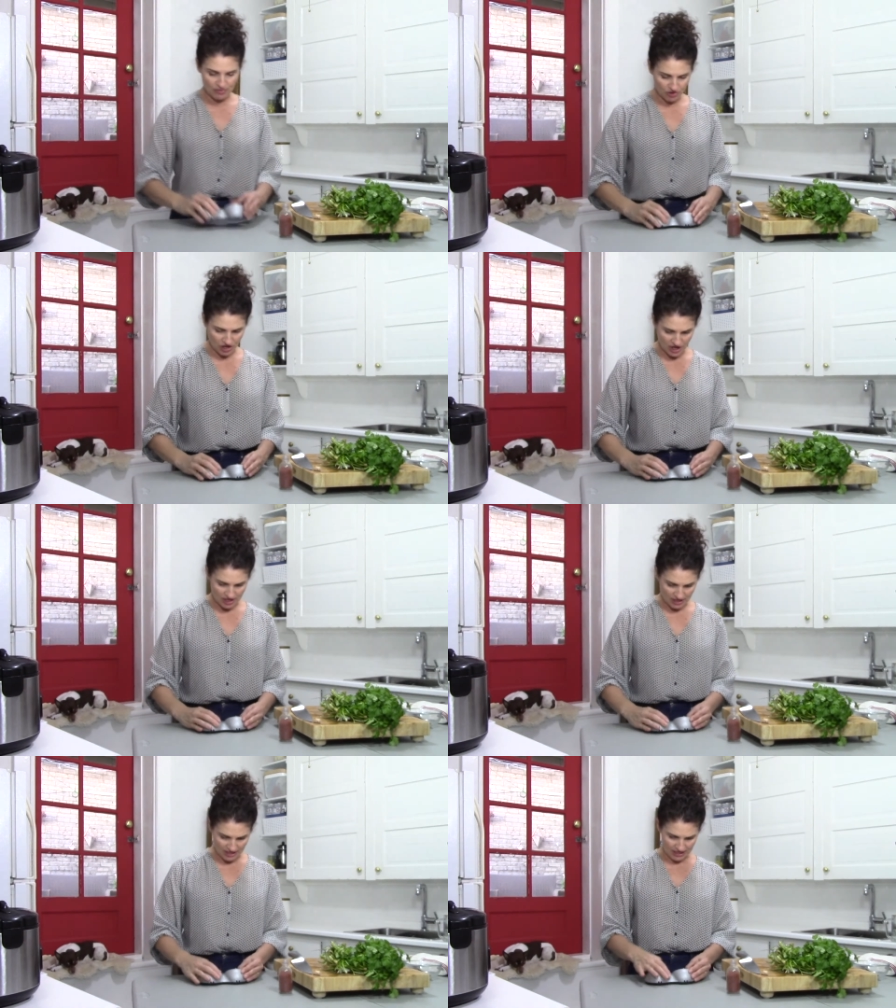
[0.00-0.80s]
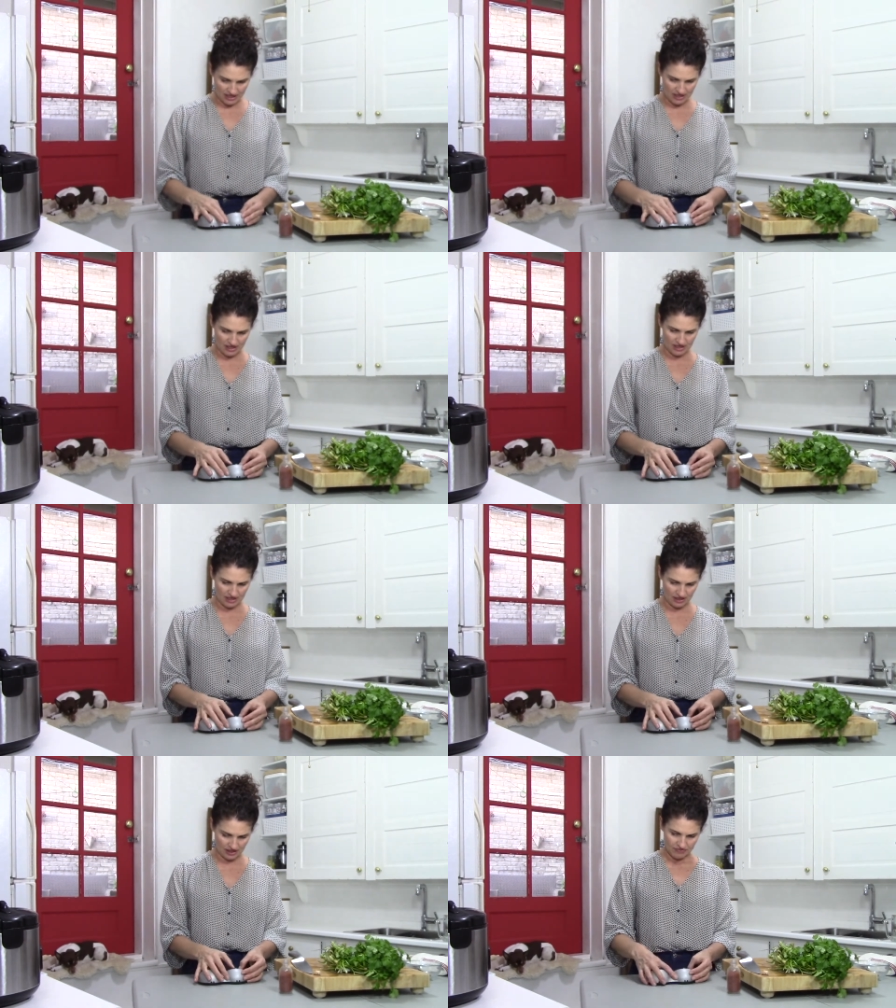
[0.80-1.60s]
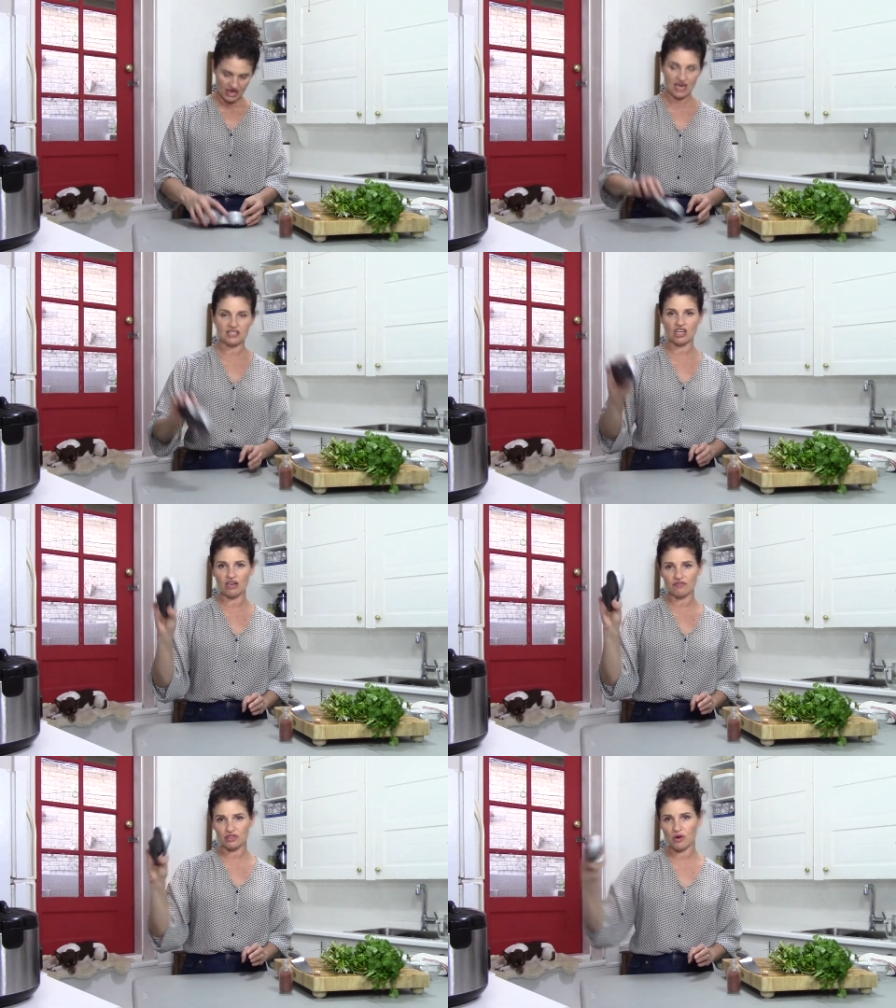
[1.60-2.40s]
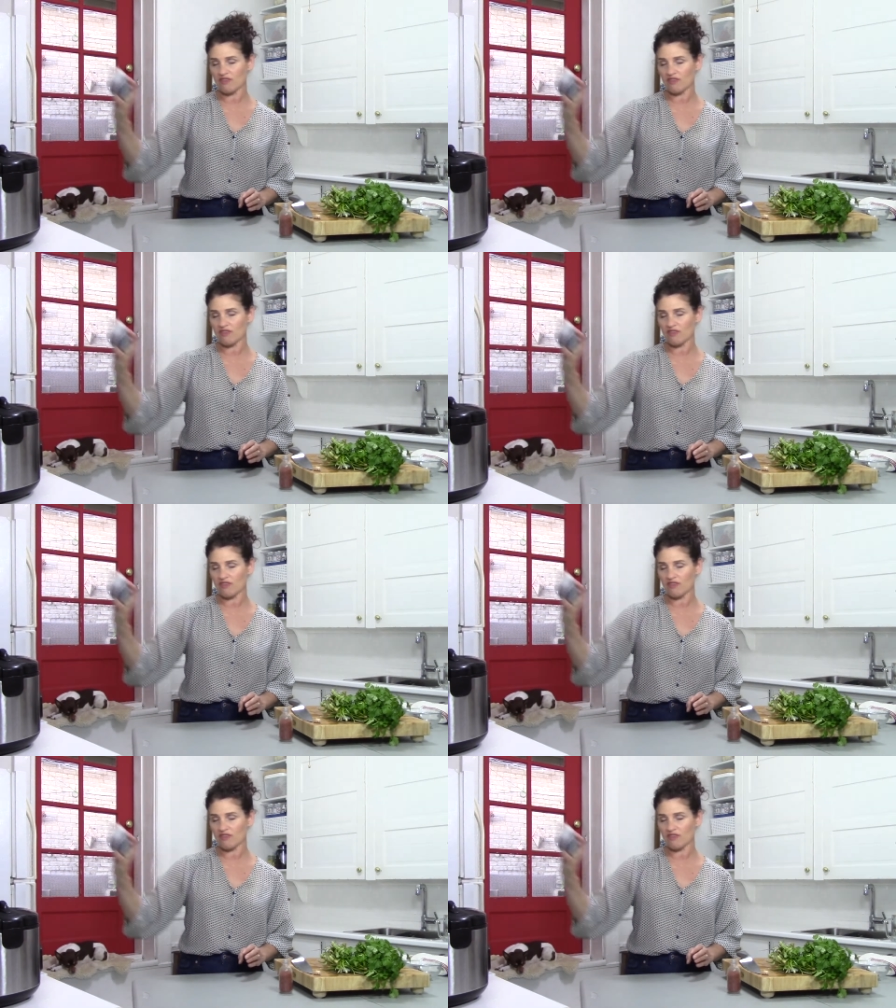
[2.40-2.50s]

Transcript: on. It's on for 12